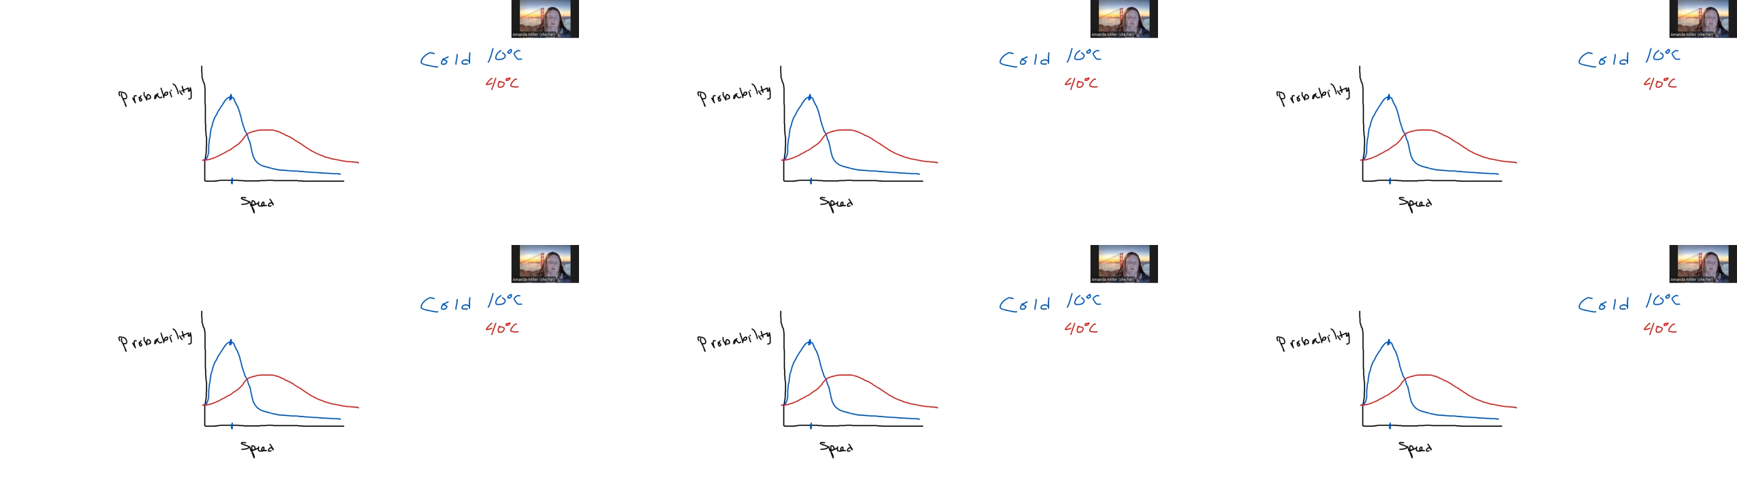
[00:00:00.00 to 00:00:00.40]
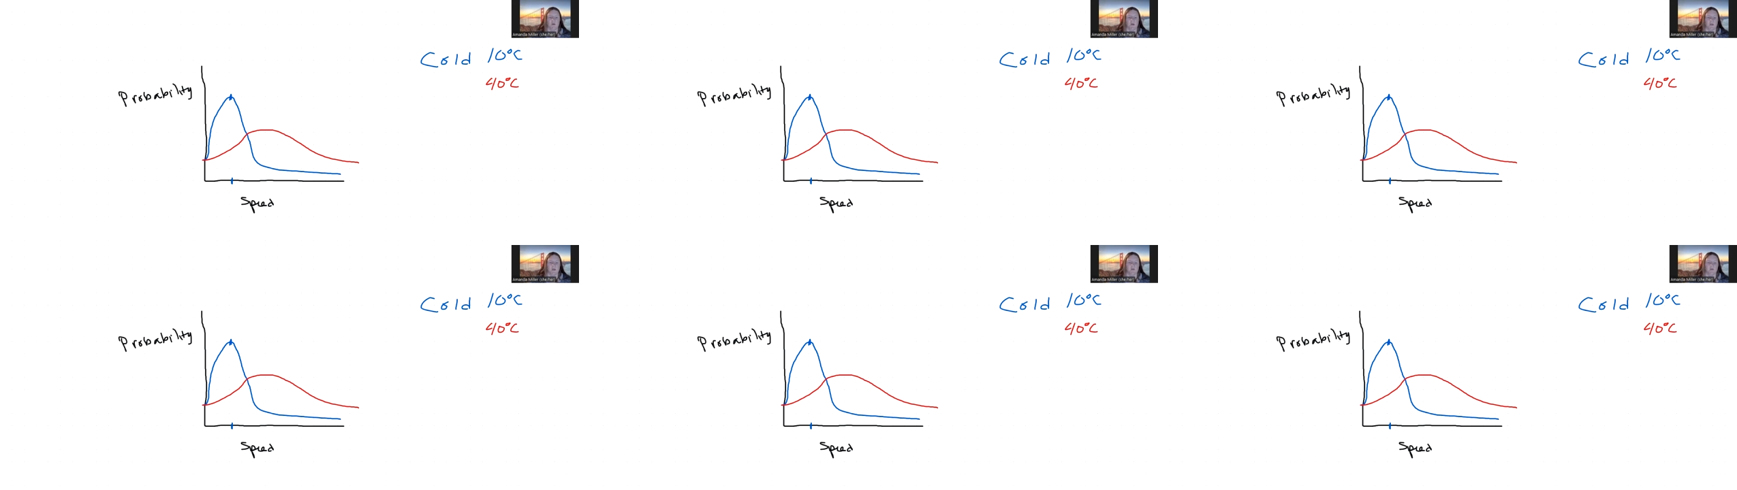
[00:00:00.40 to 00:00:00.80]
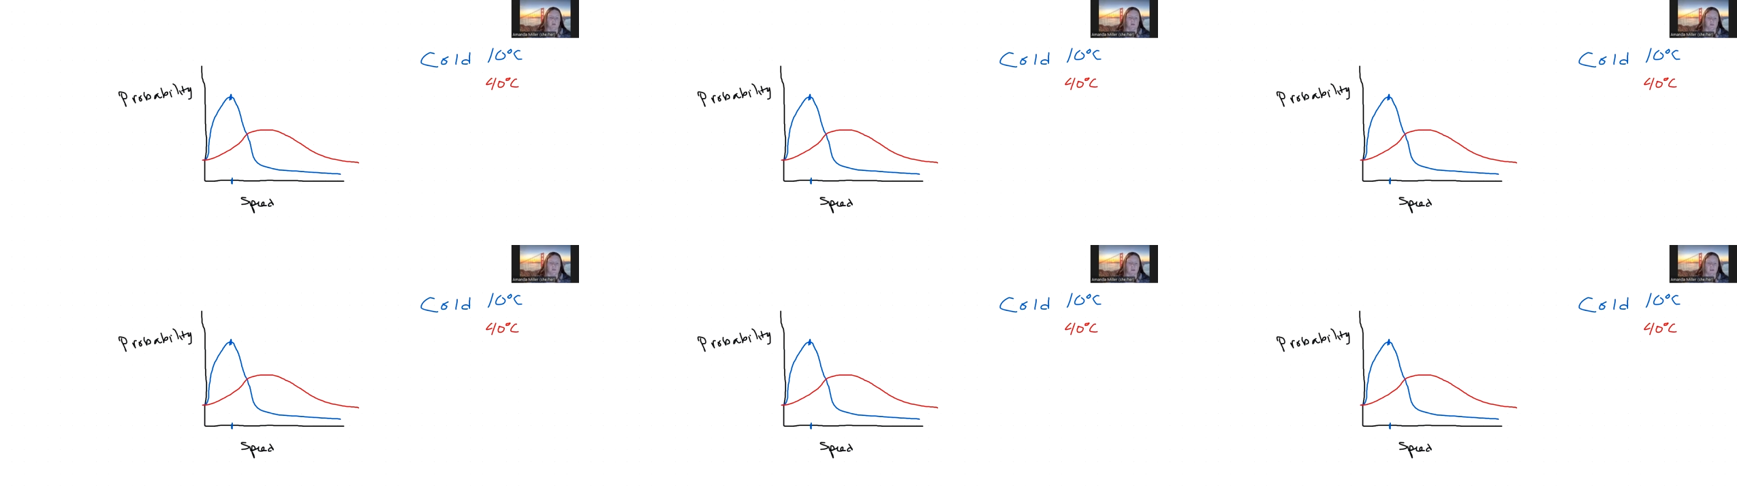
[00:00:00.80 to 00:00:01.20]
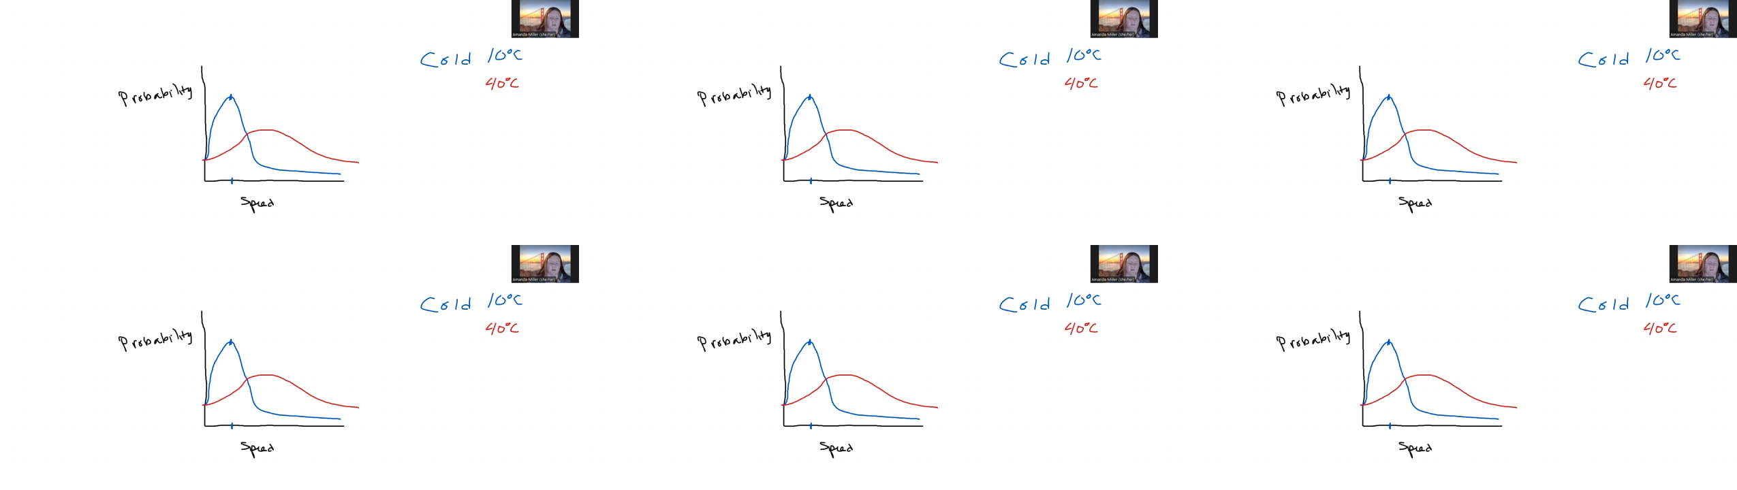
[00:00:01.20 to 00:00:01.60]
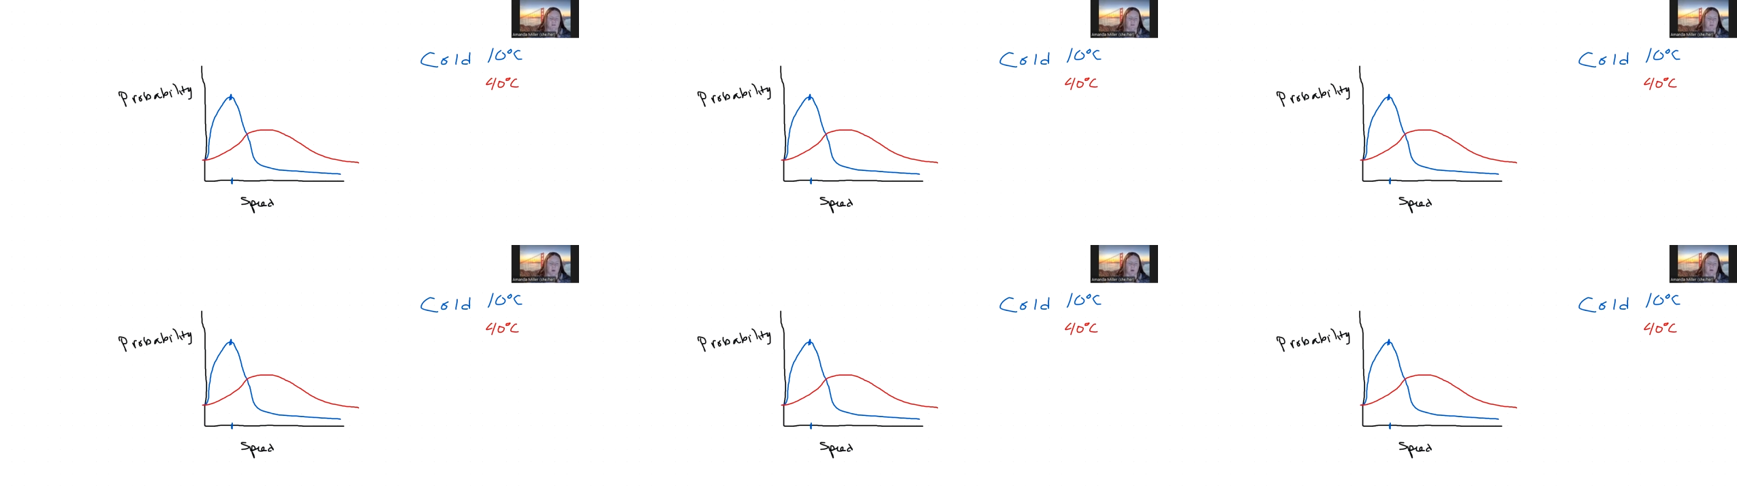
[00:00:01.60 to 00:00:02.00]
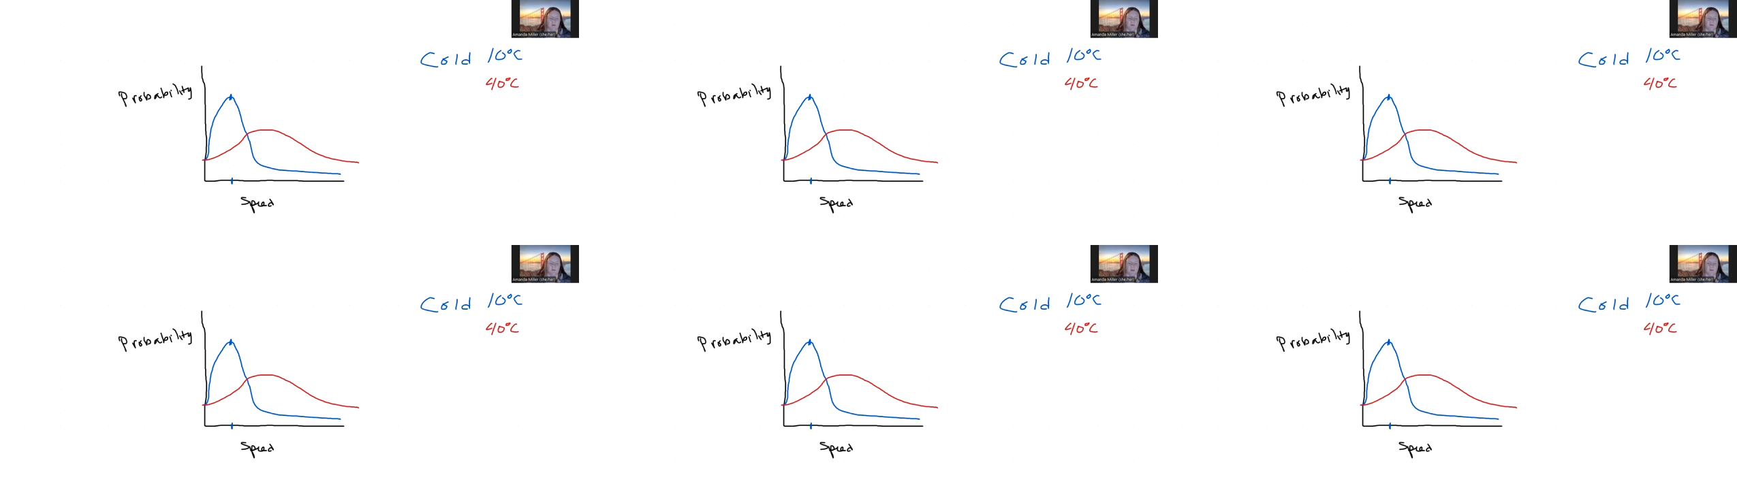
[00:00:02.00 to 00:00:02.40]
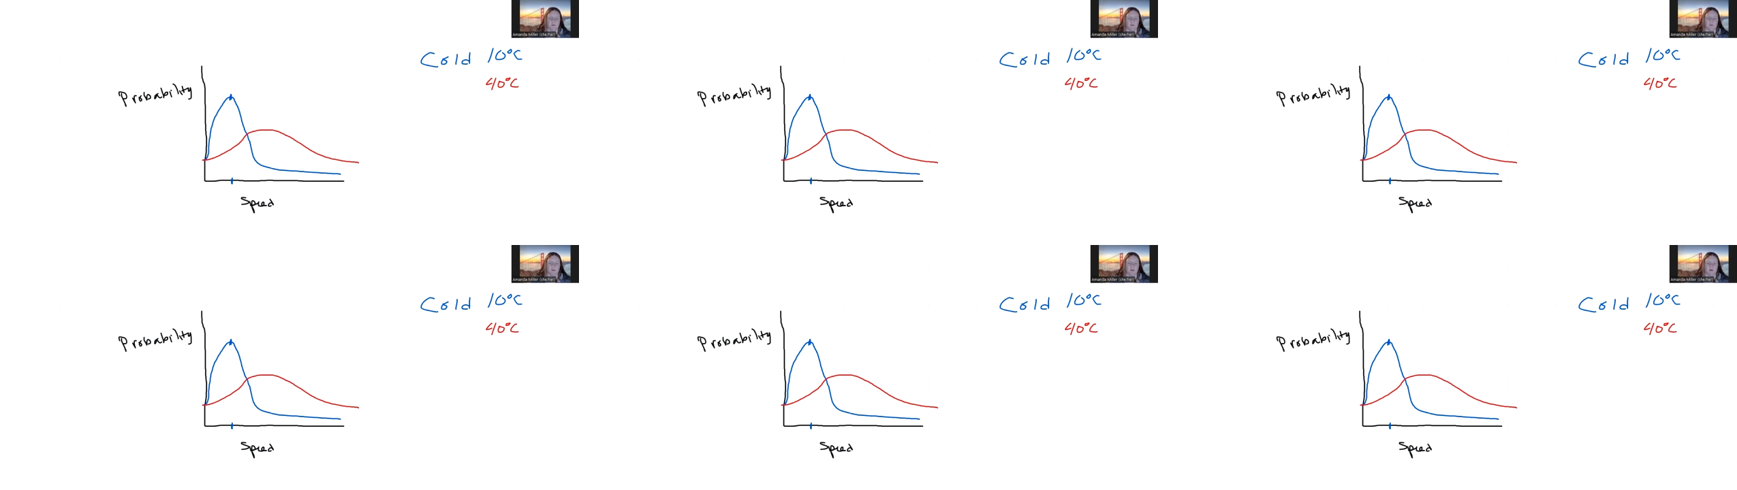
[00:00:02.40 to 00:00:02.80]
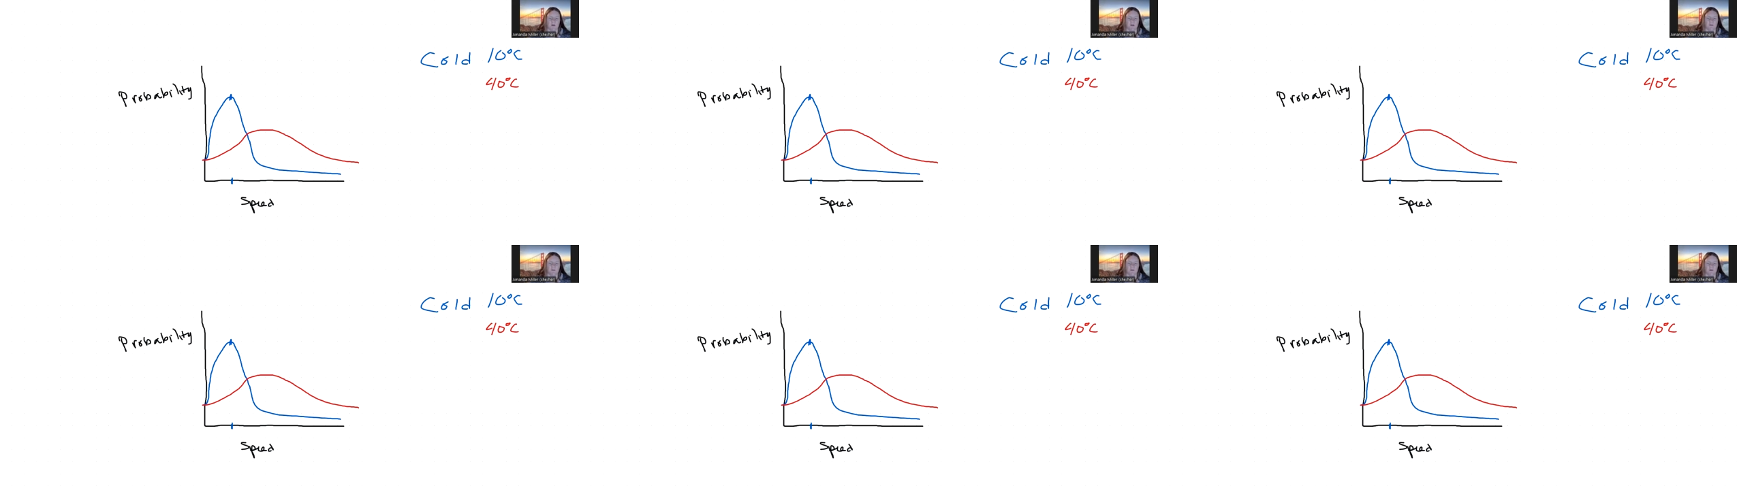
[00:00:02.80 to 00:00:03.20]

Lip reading: [unreadable: no face in view]